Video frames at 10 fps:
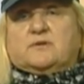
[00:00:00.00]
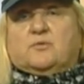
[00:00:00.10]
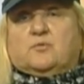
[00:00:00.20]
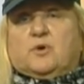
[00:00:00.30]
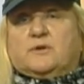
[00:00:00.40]

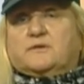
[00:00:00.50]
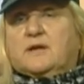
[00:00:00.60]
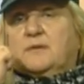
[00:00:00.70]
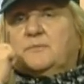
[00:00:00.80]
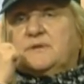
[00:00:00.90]
what
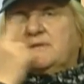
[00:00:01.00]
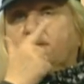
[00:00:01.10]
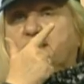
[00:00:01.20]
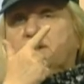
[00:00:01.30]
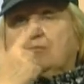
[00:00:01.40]
can be
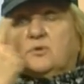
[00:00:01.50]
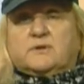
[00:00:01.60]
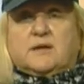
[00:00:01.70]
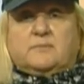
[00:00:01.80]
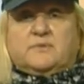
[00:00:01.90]
seen, what
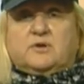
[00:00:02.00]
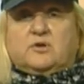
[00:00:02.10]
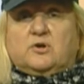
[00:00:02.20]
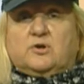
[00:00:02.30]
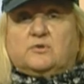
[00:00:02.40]
can be
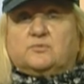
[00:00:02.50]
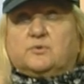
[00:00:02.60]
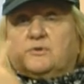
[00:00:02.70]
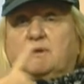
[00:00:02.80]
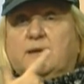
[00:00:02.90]
heard,
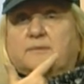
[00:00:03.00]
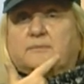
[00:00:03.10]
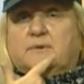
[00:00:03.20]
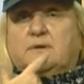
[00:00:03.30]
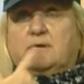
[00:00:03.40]
what can
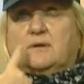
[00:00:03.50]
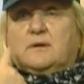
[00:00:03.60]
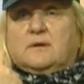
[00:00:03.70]
be